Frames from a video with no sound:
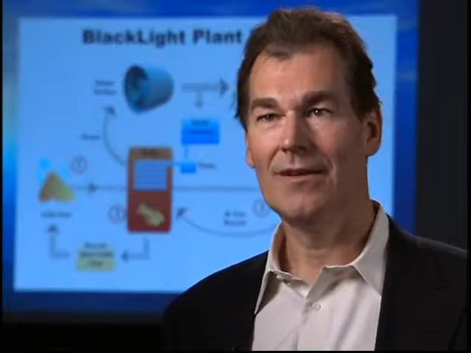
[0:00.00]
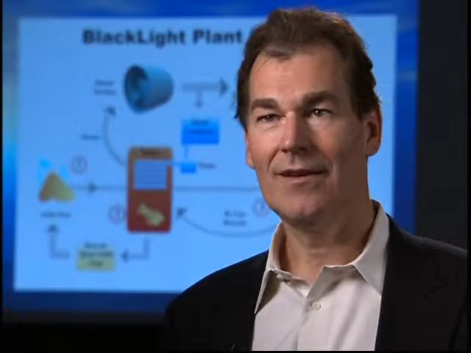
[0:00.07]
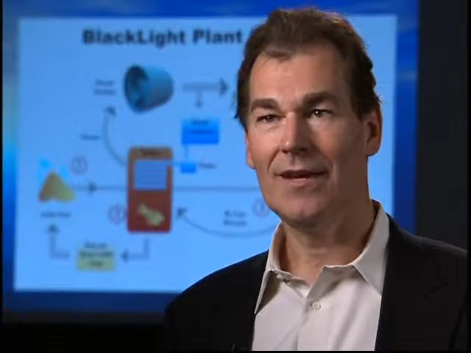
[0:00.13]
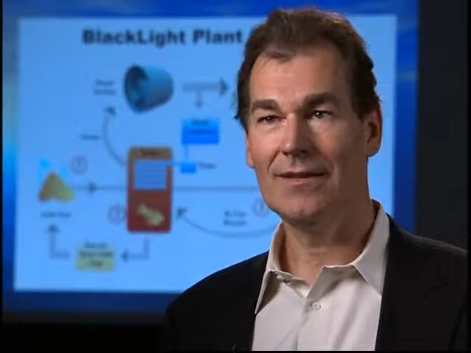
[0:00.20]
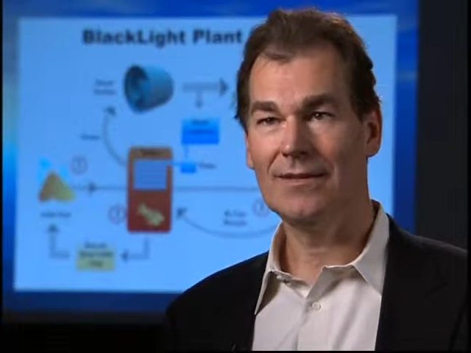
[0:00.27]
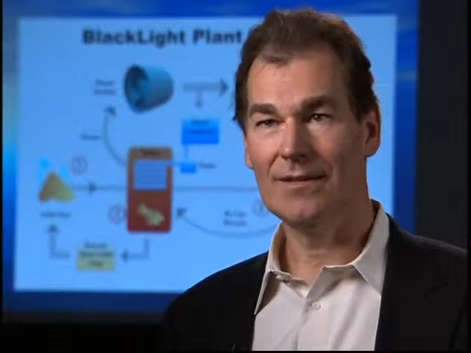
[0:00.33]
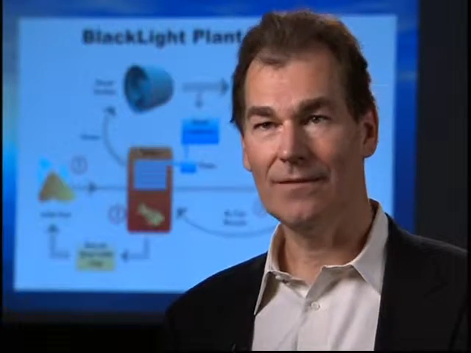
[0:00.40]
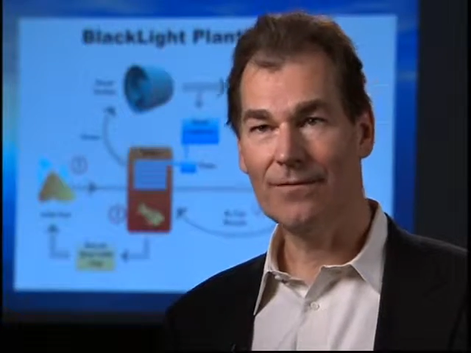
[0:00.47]

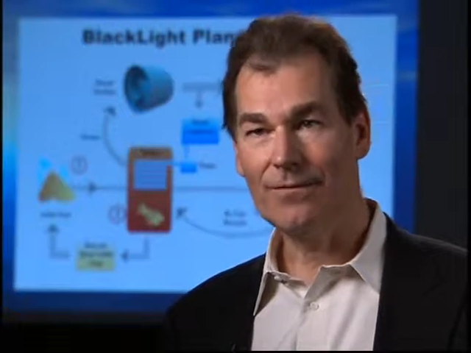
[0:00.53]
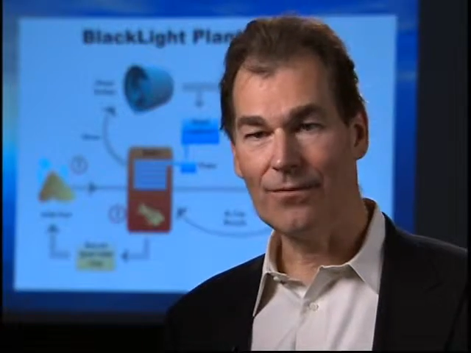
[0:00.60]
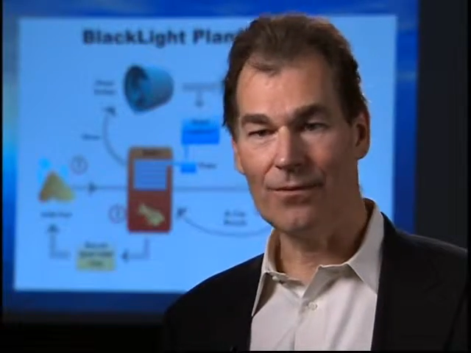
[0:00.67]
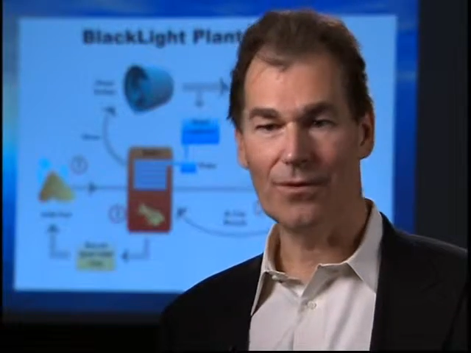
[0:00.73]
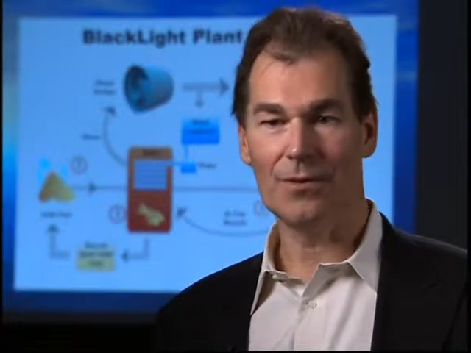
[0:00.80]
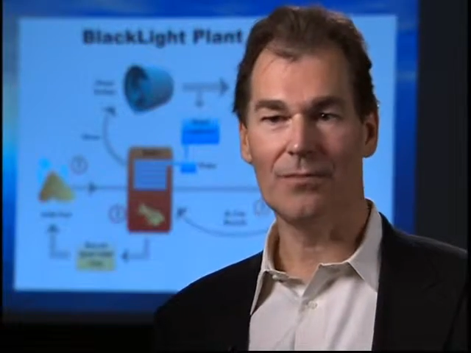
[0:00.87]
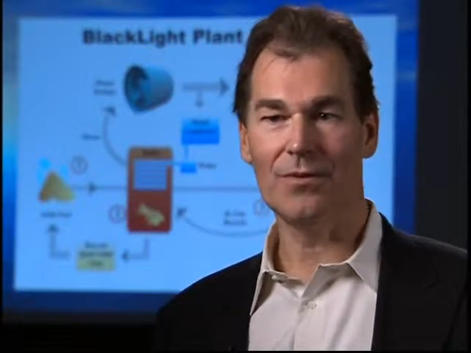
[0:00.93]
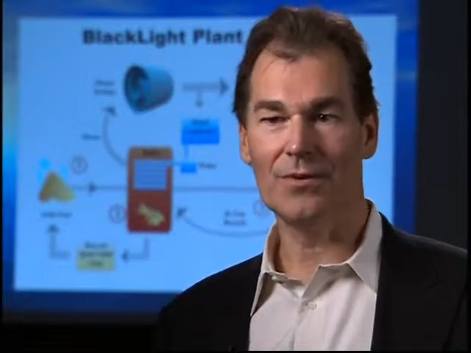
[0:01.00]
as an
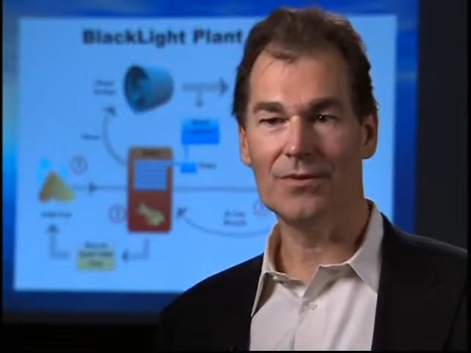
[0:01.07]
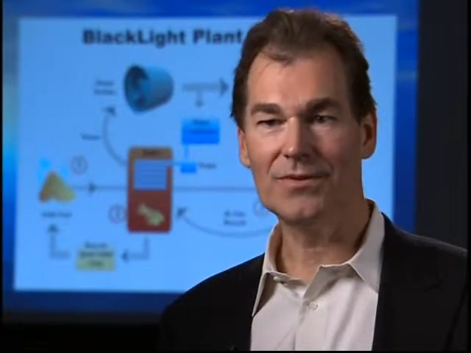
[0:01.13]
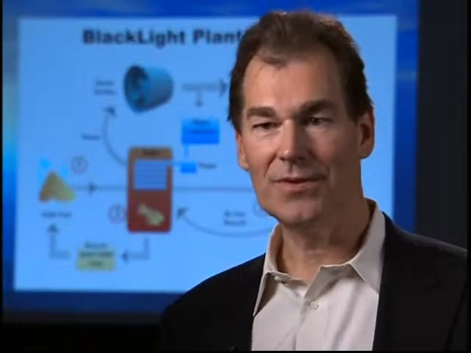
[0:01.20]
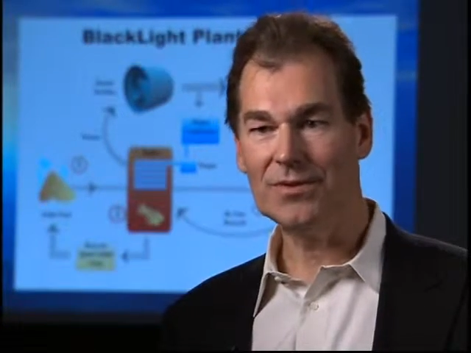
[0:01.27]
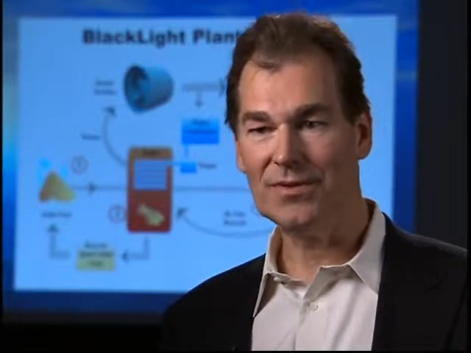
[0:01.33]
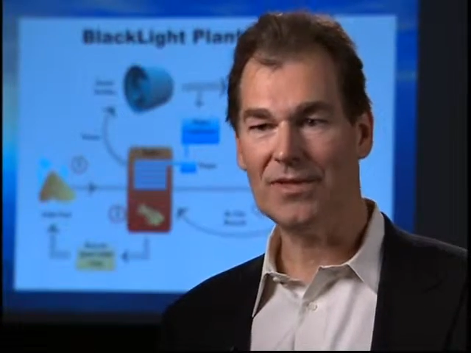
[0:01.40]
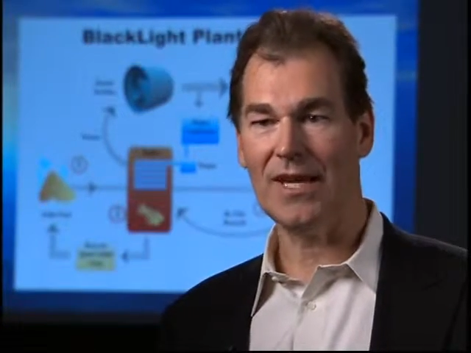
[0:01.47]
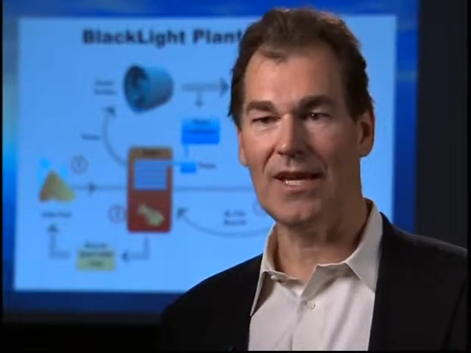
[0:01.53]
affordable,
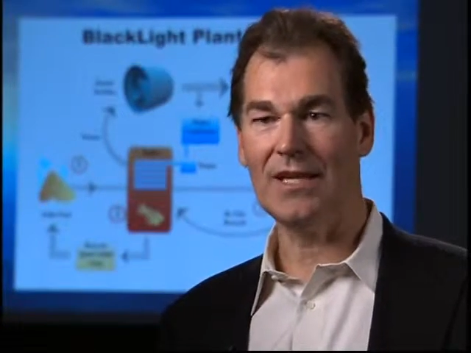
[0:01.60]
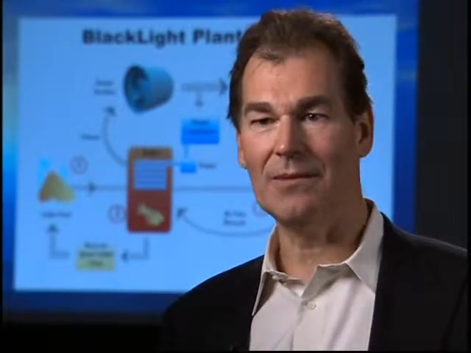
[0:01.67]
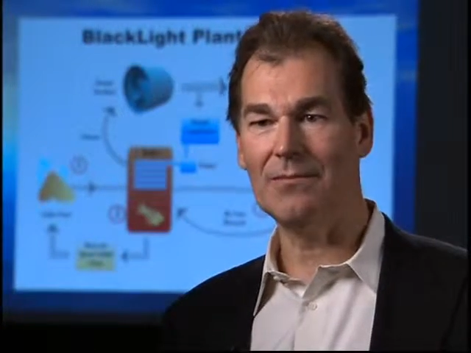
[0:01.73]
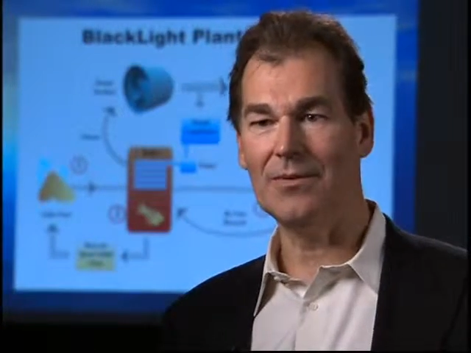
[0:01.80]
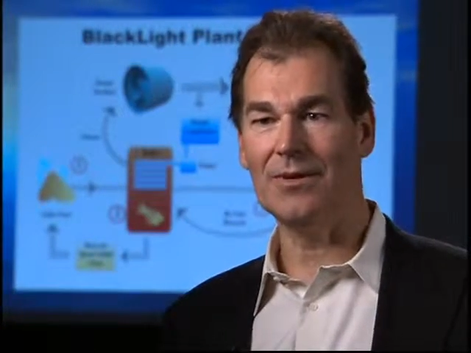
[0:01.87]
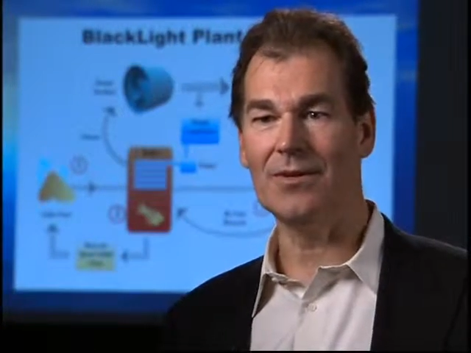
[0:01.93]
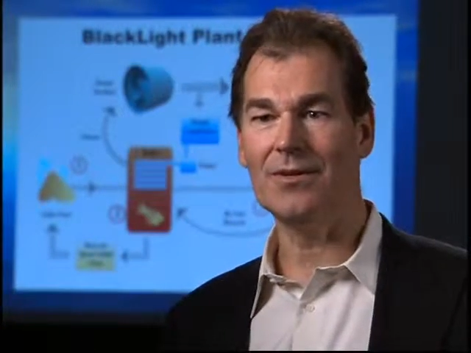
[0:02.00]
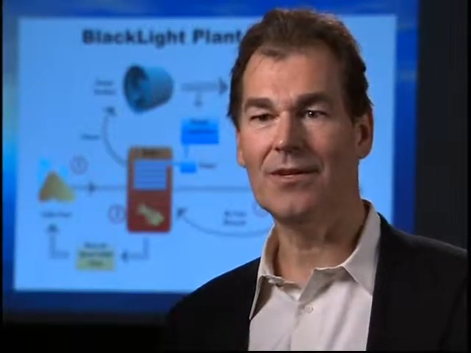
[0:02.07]

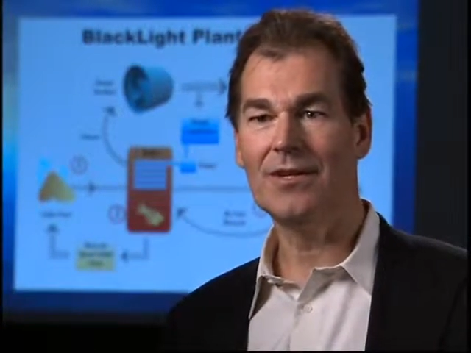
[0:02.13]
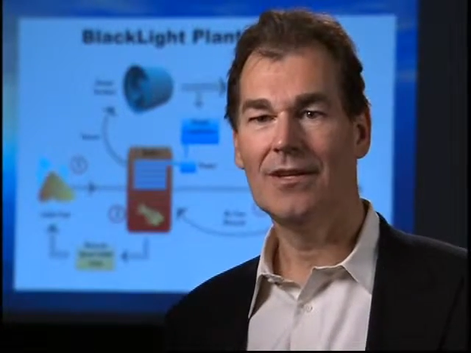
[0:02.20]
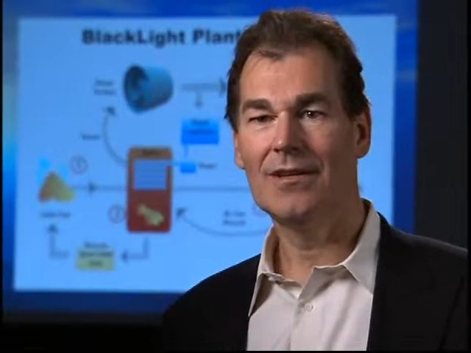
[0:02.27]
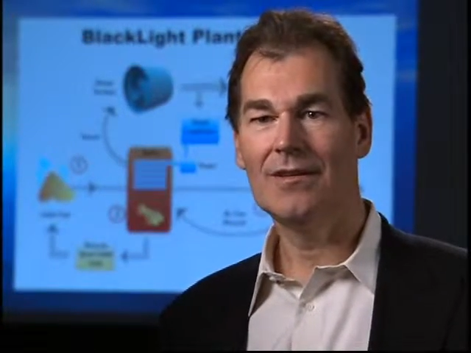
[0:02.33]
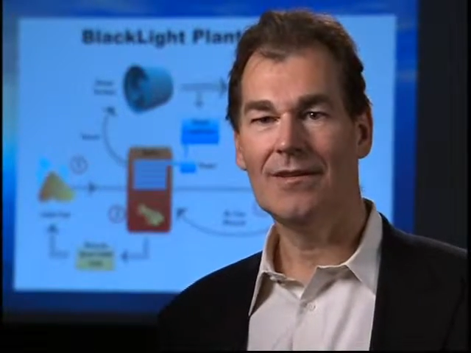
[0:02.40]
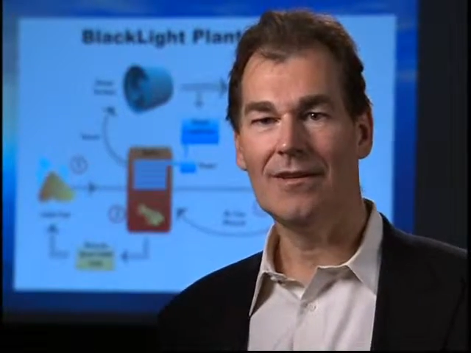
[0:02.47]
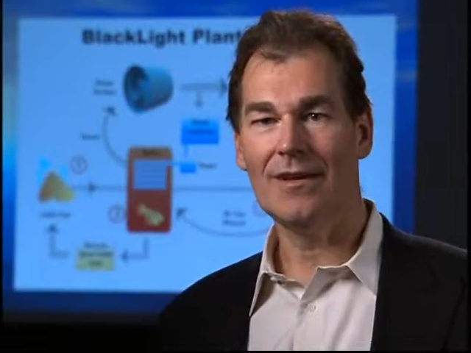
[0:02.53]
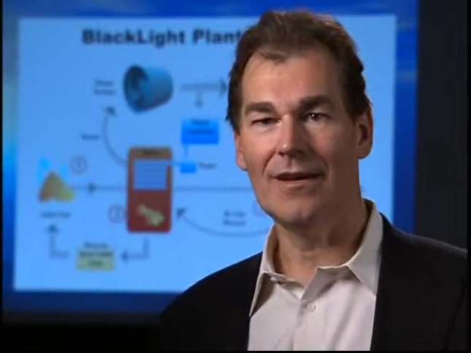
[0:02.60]
sustainable
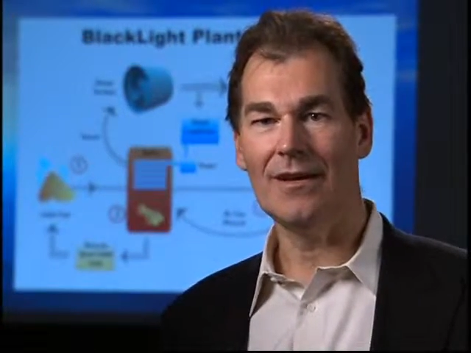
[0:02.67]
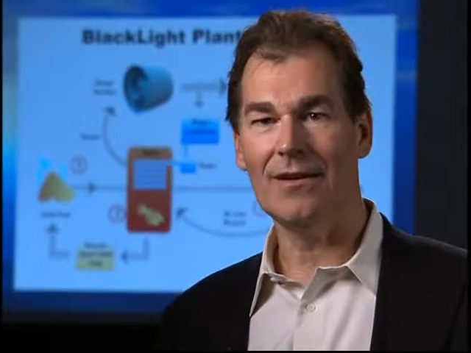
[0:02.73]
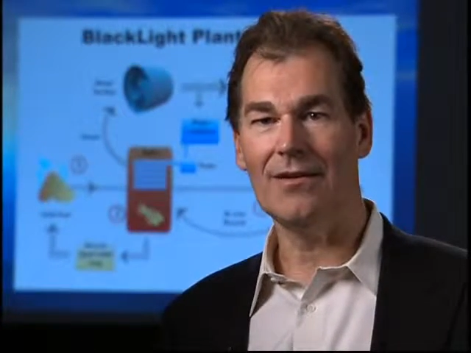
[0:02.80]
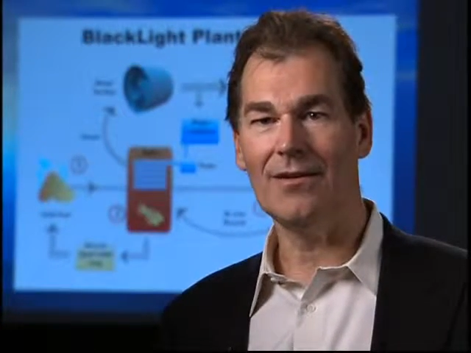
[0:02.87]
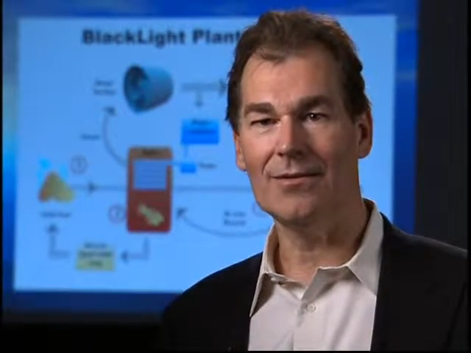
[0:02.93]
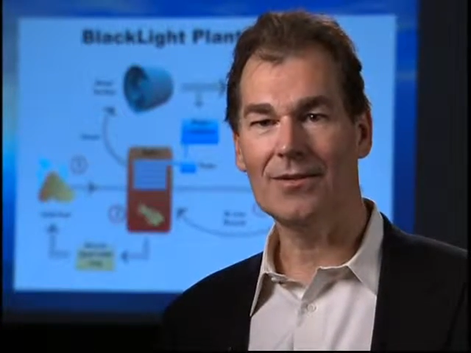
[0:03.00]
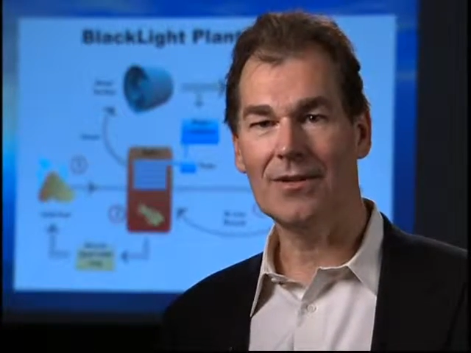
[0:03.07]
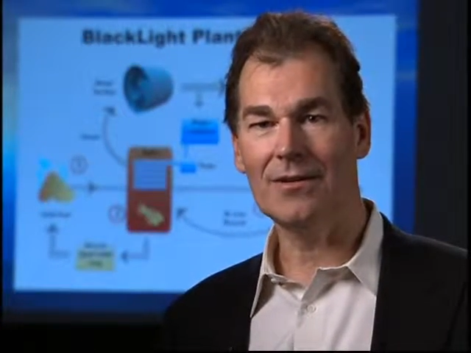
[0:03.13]

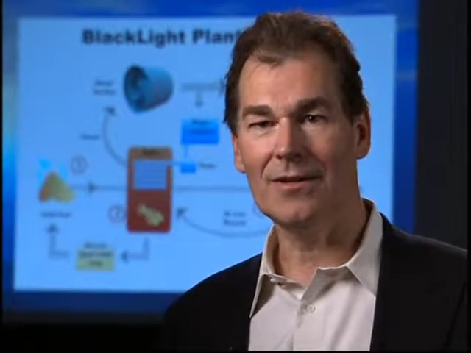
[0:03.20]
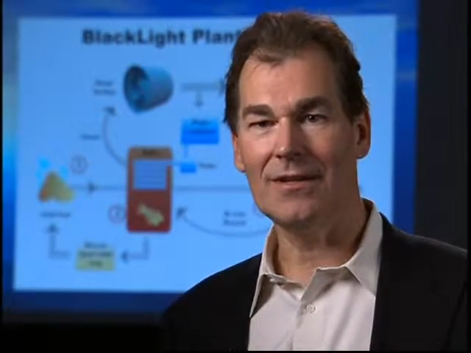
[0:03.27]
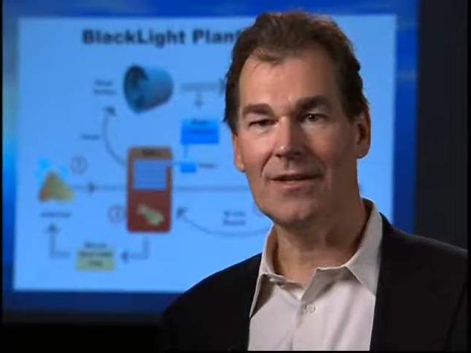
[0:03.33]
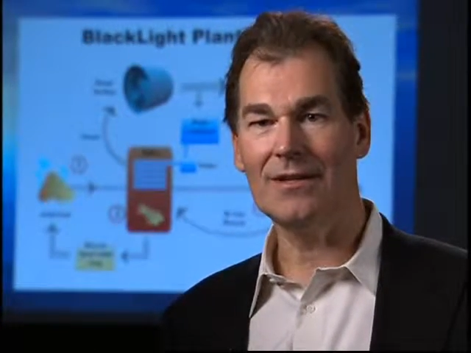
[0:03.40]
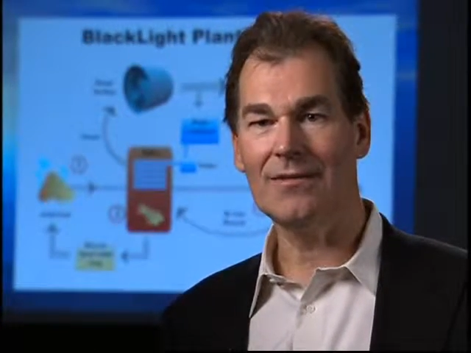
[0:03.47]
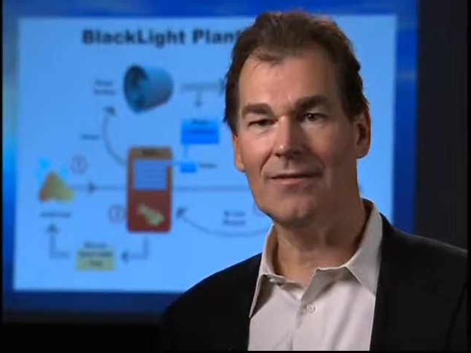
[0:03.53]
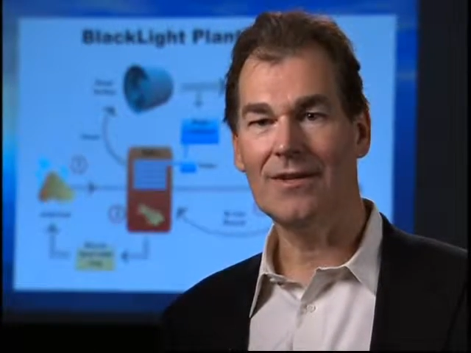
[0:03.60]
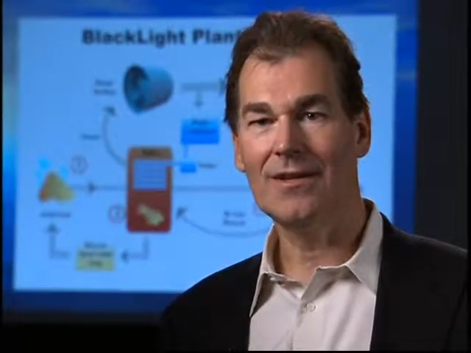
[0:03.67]

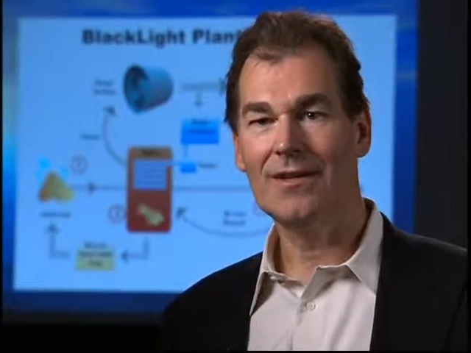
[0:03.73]
alternative.